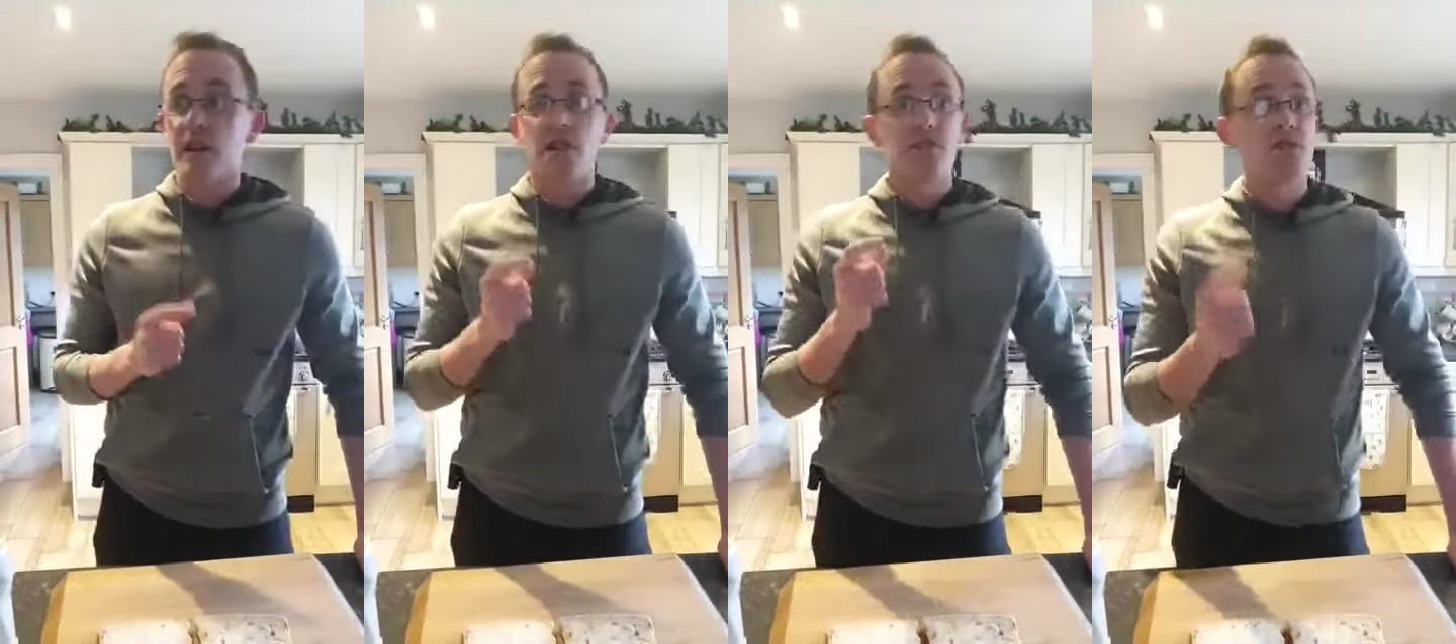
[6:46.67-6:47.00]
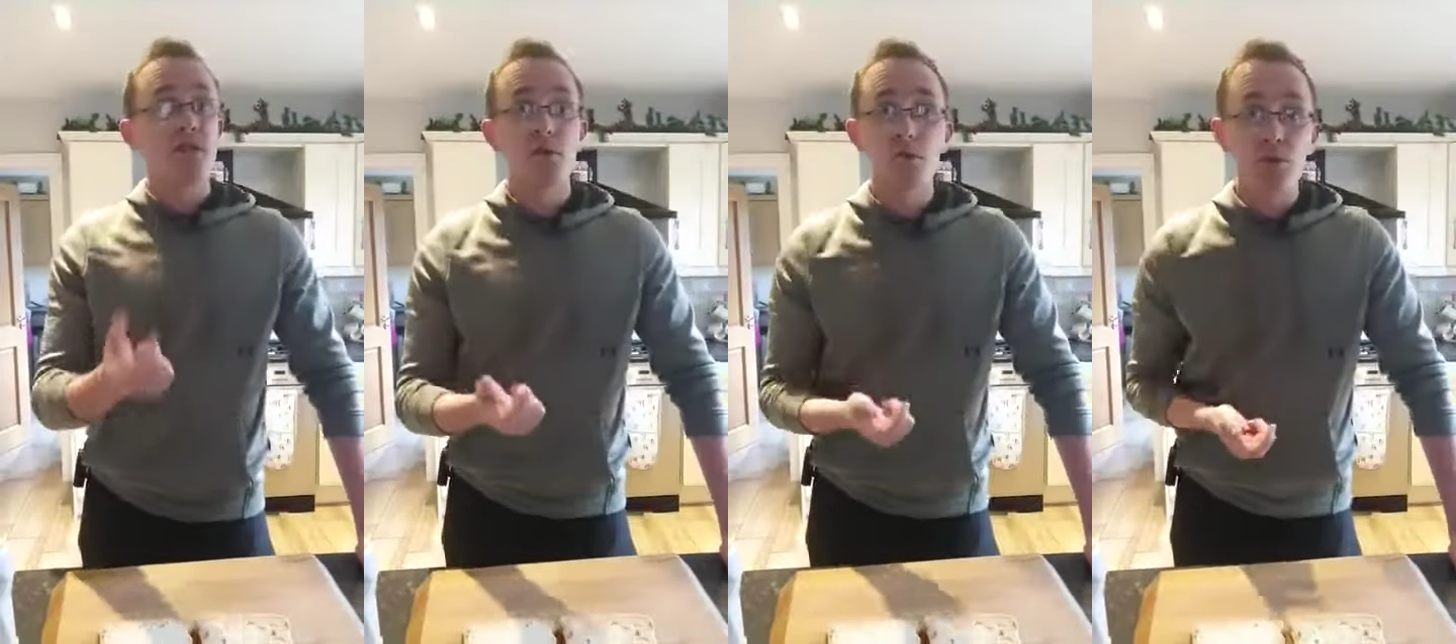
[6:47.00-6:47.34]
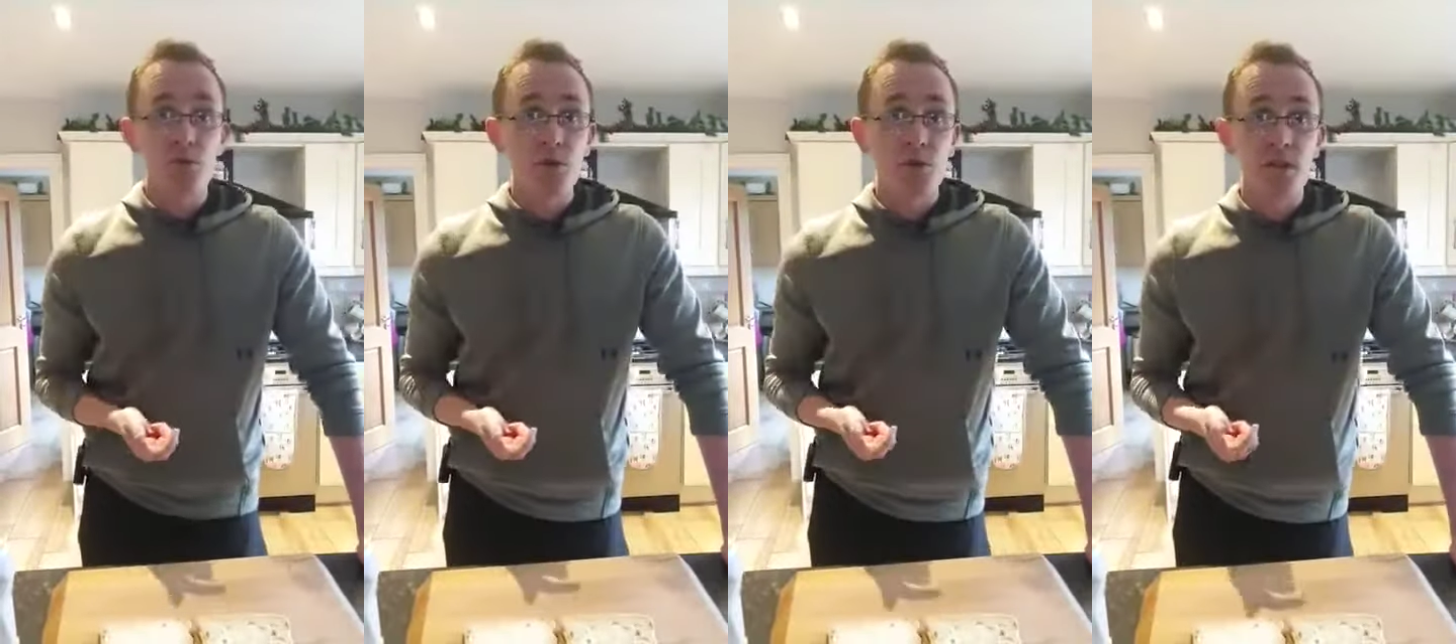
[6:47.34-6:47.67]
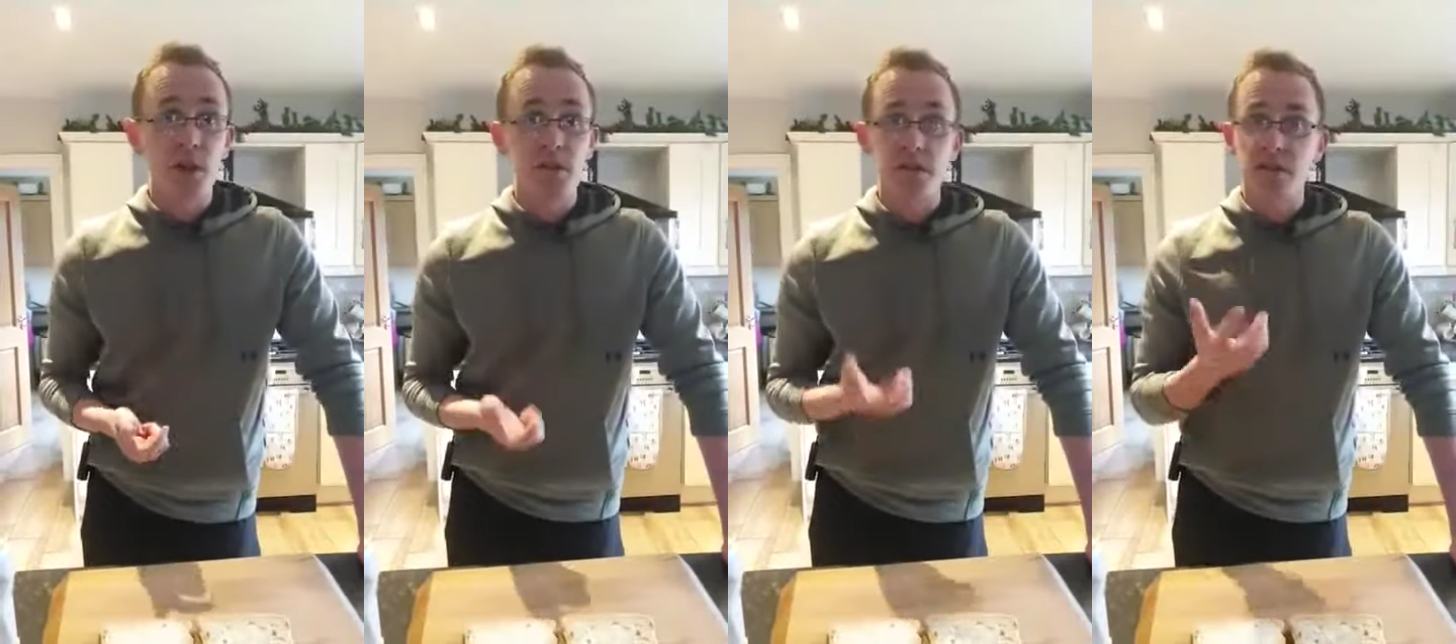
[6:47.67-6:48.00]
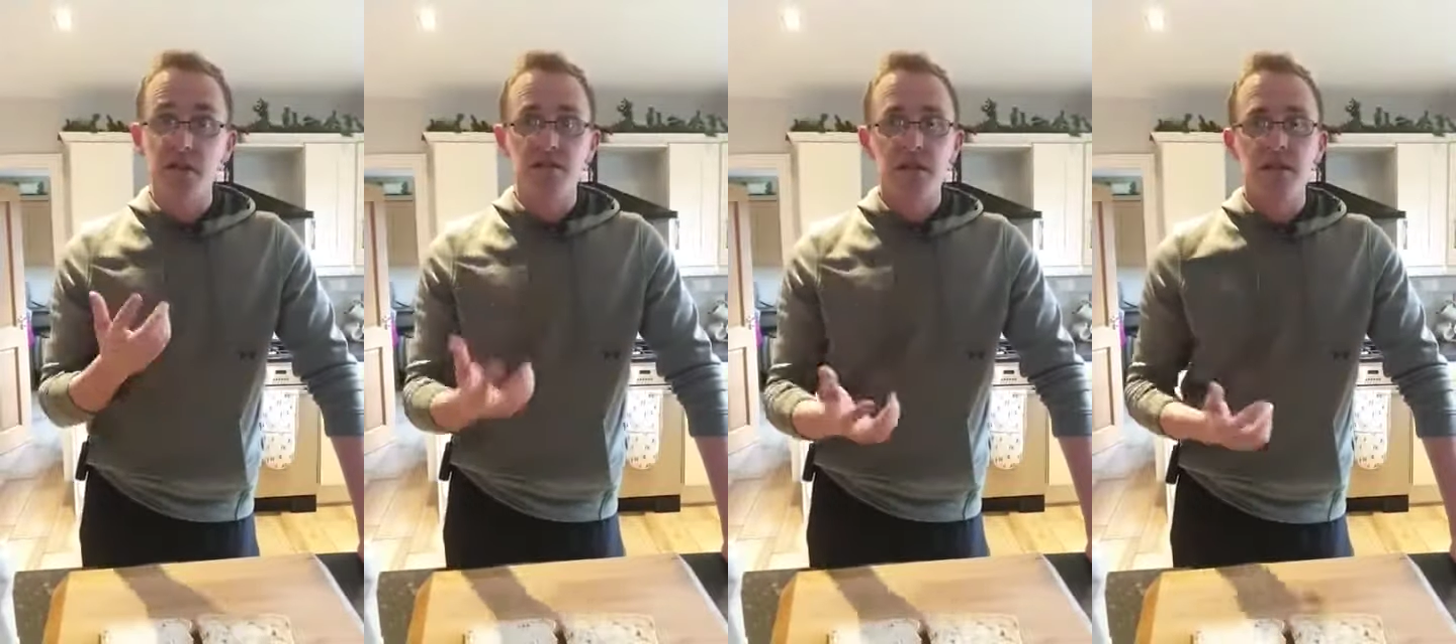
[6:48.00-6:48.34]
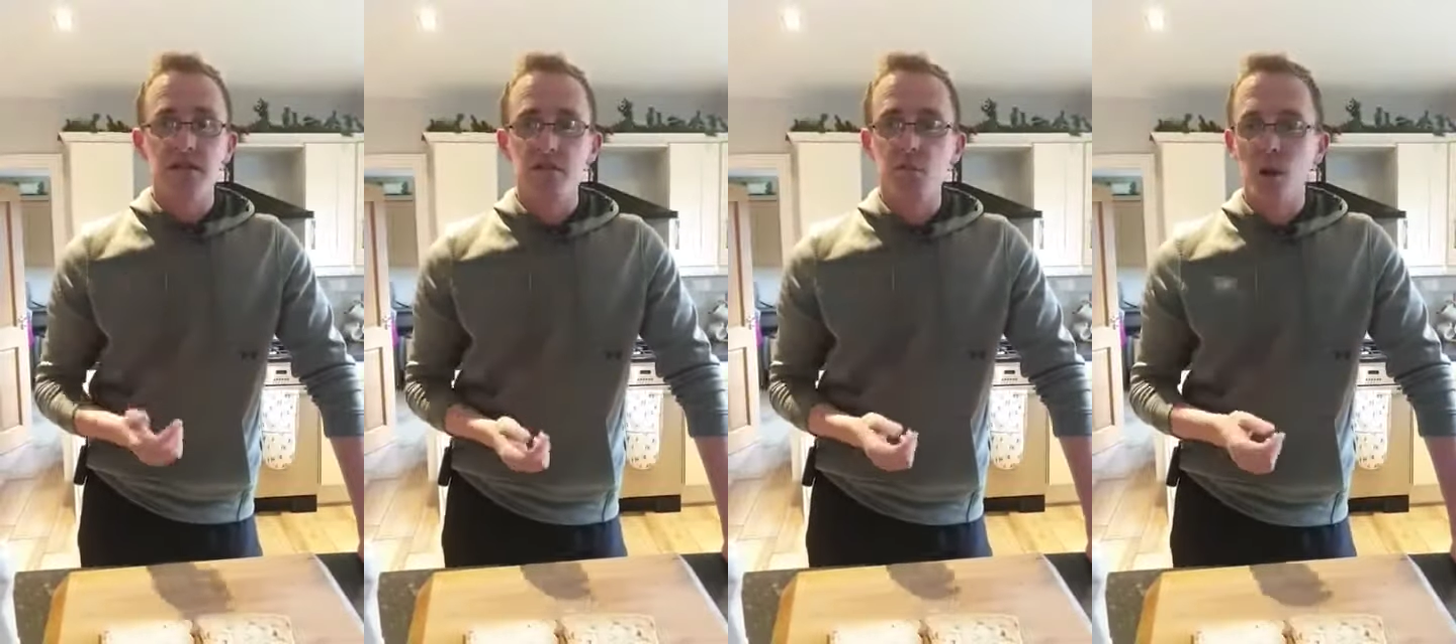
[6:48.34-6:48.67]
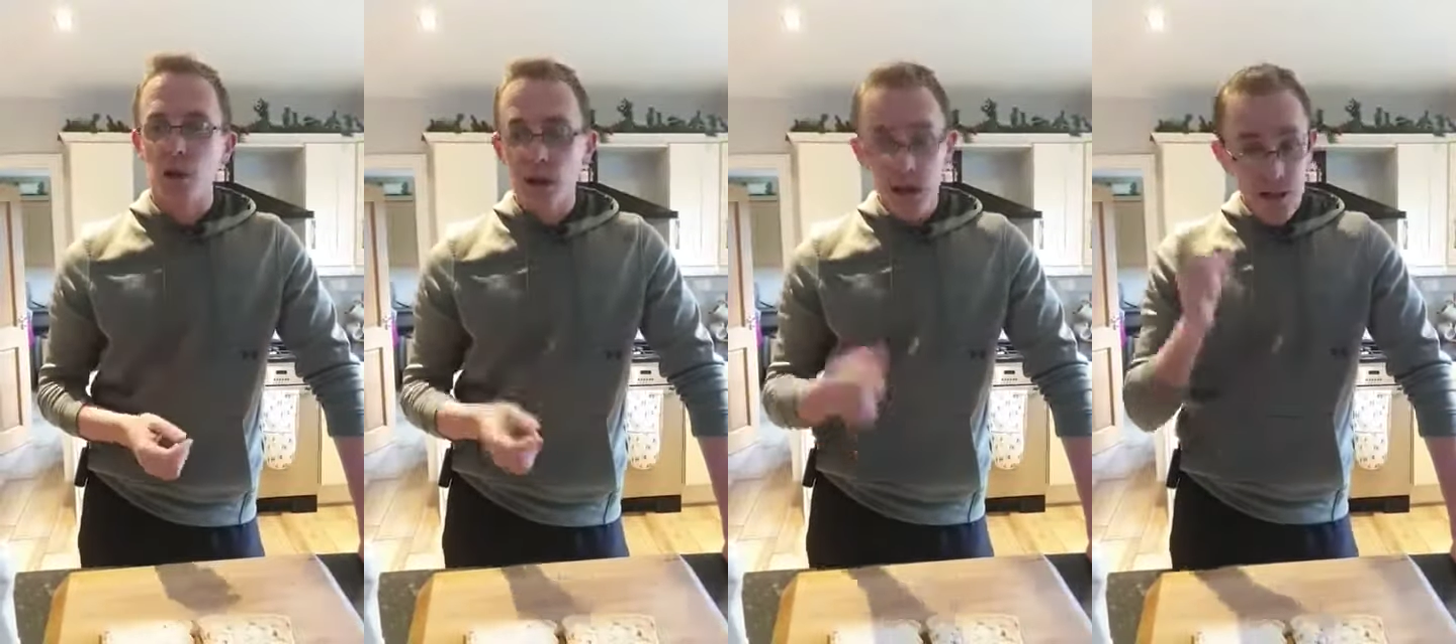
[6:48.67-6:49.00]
and see how much you're putting on. It's that simple.